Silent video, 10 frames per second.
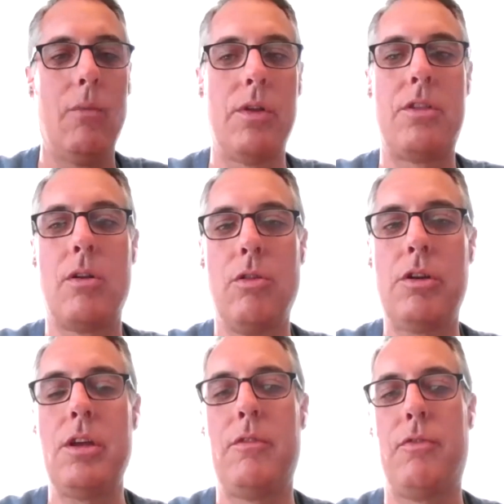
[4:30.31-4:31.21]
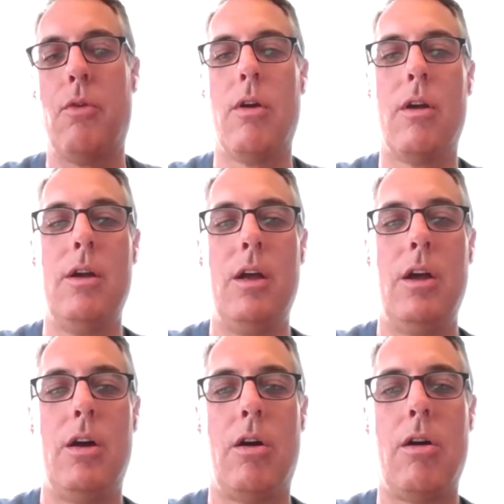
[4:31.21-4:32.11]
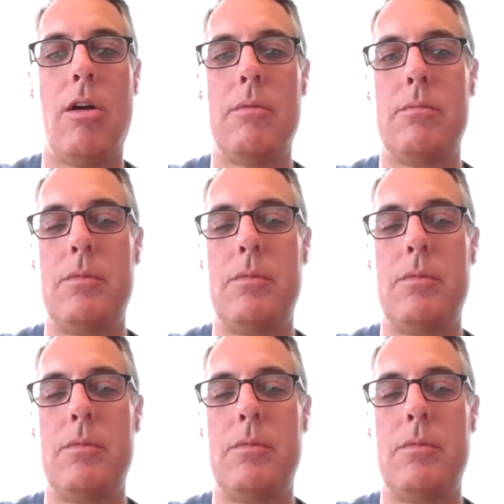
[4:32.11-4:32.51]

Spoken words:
What they're looking for are